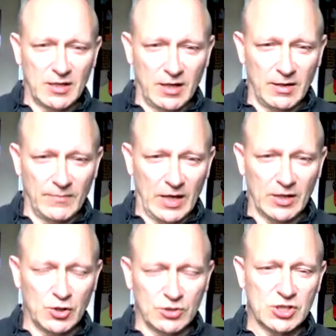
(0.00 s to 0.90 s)
a
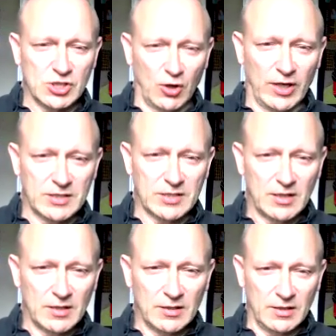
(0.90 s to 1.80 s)
good solid
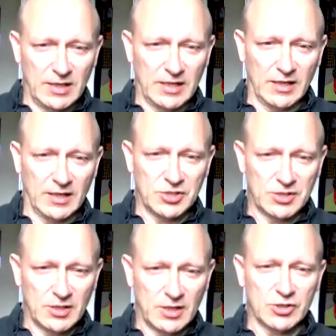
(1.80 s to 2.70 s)

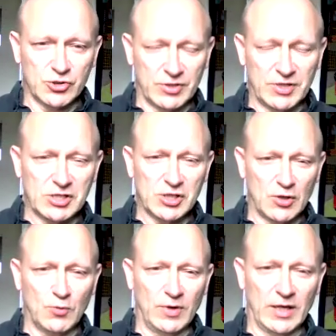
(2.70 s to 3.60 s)
lineage, a
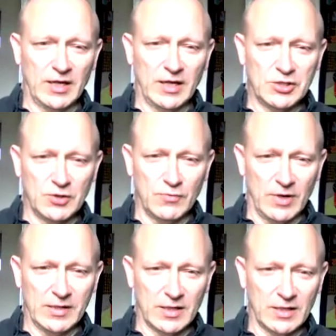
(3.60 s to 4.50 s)
traditional lineage of
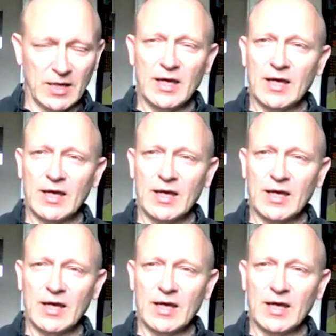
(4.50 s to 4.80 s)
Reiki.